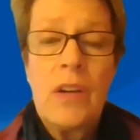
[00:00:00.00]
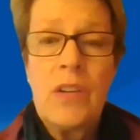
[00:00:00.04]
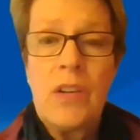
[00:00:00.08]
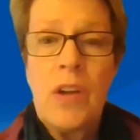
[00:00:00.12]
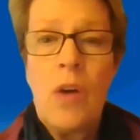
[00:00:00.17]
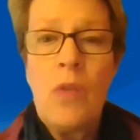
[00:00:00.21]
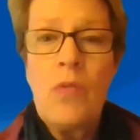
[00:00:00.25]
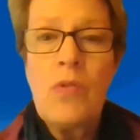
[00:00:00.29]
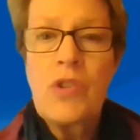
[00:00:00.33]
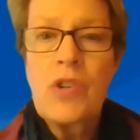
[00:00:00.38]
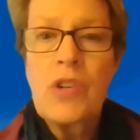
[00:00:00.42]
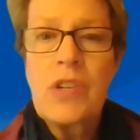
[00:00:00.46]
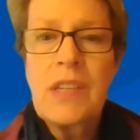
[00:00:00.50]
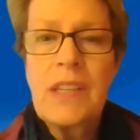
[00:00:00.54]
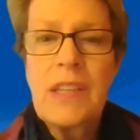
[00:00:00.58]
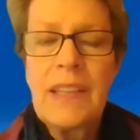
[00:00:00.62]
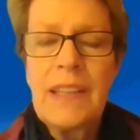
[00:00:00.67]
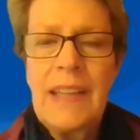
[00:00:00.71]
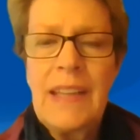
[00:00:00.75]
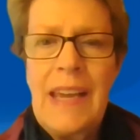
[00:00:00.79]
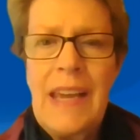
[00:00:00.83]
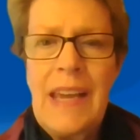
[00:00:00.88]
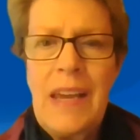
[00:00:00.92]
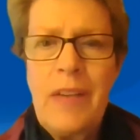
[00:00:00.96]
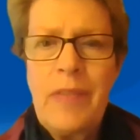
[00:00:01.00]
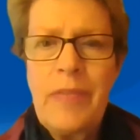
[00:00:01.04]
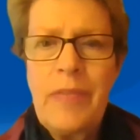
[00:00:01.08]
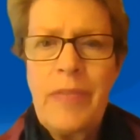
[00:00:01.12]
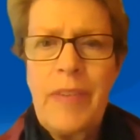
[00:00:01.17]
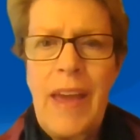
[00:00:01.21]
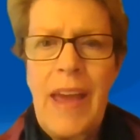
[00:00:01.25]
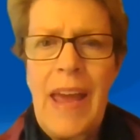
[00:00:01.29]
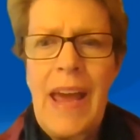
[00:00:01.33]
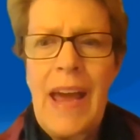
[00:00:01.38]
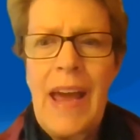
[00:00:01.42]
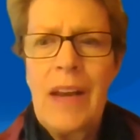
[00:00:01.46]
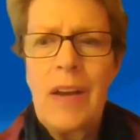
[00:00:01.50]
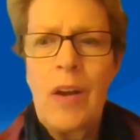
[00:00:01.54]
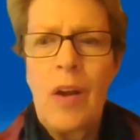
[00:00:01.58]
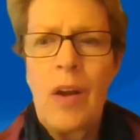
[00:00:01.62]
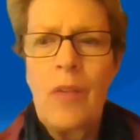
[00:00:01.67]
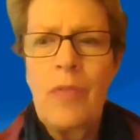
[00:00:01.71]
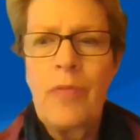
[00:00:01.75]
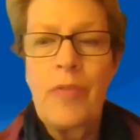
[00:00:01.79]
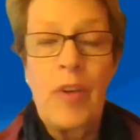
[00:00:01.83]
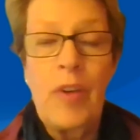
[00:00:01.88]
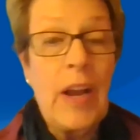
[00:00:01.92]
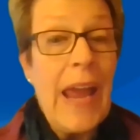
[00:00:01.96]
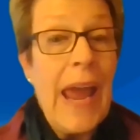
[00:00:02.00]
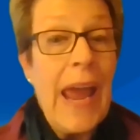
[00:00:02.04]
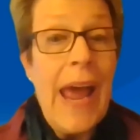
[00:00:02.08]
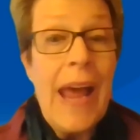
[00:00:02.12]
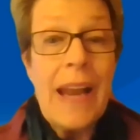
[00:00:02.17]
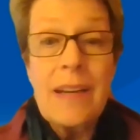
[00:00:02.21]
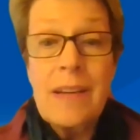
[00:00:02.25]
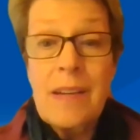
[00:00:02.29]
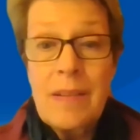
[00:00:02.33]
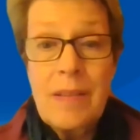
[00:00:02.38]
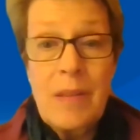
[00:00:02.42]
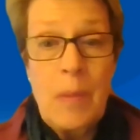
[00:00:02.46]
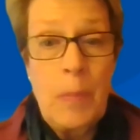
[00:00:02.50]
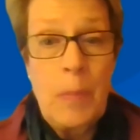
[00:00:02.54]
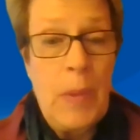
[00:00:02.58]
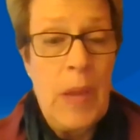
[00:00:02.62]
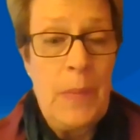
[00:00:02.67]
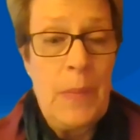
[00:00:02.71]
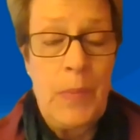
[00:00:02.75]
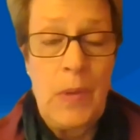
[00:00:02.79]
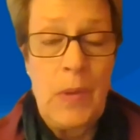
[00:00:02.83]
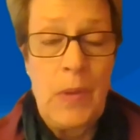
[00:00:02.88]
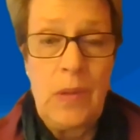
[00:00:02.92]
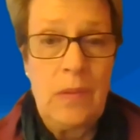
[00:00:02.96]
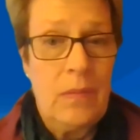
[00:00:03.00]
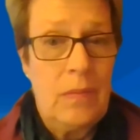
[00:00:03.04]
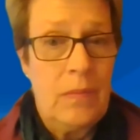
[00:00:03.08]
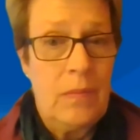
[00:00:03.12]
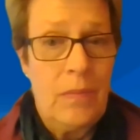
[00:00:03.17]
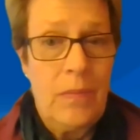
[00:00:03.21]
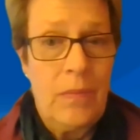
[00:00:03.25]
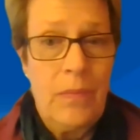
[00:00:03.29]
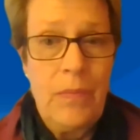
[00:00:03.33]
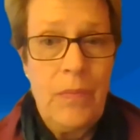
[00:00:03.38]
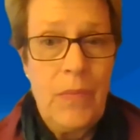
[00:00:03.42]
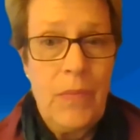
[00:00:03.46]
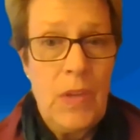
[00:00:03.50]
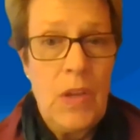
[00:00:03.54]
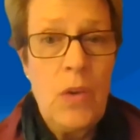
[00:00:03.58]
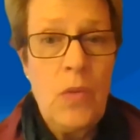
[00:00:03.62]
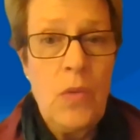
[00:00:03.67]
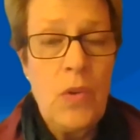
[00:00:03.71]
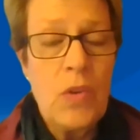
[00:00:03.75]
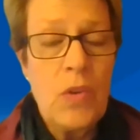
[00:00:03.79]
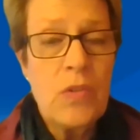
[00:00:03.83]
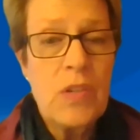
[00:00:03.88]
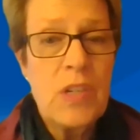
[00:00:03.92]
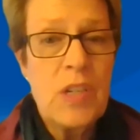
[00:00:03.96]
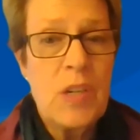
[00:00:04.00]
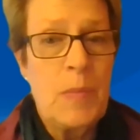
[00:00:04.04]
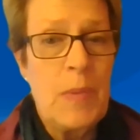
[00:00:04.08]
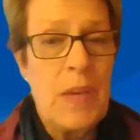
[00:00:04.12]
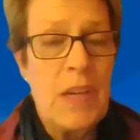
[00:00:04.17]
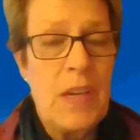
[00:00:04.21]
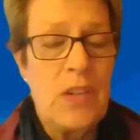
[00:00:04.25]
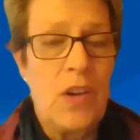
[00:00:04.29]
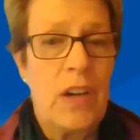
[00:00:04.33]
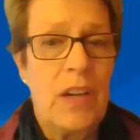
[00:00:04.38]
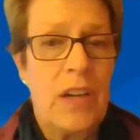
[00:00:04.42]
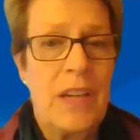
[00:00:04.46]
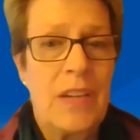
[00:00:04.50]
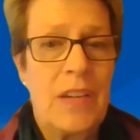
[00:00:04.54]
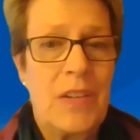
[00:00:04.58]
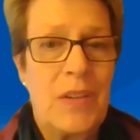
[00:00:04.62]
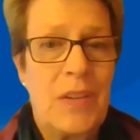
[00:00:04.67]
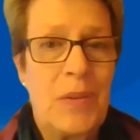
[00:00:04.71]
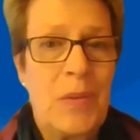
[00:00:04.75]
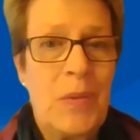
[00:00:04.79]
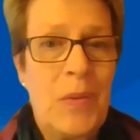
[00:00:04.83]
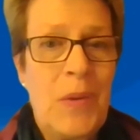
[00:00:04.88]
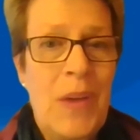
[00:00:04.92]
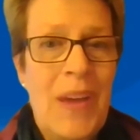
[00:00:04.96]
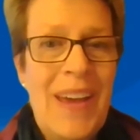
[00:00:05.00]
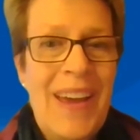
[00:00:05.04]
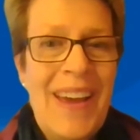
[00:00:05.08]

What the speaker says: Don't just leave and forget the people you used to be talking to.